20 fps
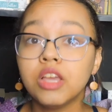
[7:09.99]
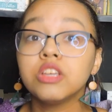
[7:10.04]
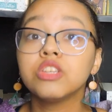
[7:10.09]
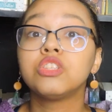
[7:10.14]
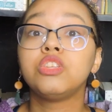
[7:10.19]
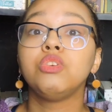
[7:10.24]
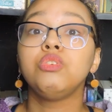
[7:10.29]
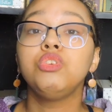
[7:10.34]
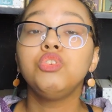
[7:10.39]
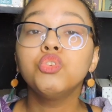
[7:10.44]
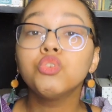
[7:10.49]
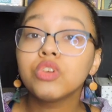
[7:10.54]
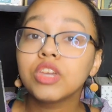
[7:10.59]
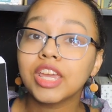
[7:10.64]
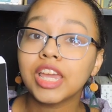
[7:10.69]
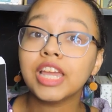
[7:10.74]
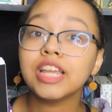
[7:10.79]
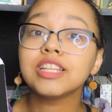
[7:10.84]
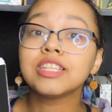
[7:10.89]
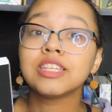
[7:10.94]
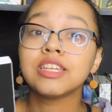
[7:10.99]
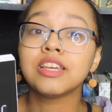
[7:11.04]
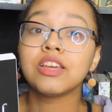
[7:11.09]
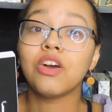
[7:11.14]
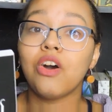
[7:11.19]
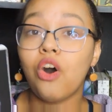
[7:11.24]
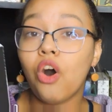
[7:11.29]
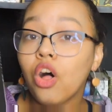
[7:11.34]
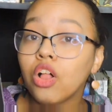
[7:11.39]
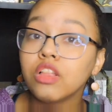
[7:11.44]
So you get
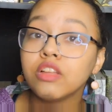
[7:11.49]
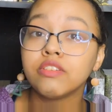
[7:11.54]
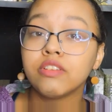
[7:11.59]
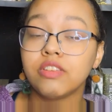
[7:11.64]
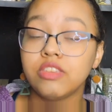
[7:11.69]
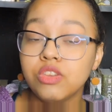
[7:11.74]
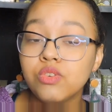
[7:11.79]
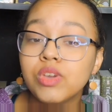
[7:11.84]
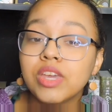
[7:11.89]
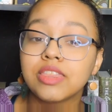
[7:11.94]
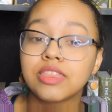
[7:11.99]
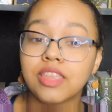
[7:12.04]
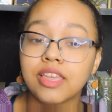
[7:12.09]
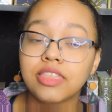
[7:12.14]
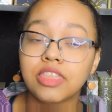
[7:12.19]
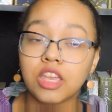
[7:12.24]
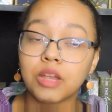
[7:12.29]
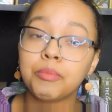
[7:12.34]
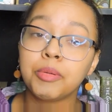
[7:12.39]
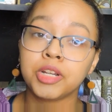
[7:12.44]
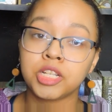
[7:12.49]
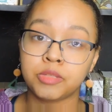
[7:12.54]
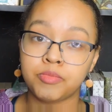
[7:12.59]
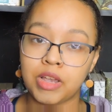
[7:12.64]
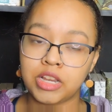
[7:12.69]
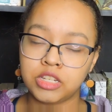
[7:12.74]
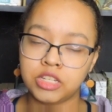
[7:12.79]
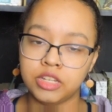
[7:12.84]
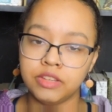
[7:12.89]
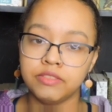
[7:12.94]
like their
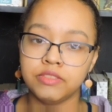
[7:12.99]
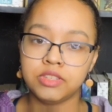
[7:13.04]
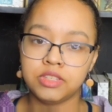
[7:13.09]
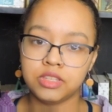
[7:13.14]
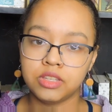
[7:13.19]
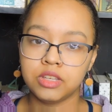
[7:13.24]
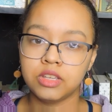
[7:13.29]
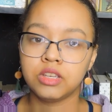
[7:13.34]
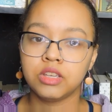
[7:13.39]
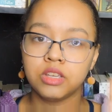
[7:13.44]
perspectives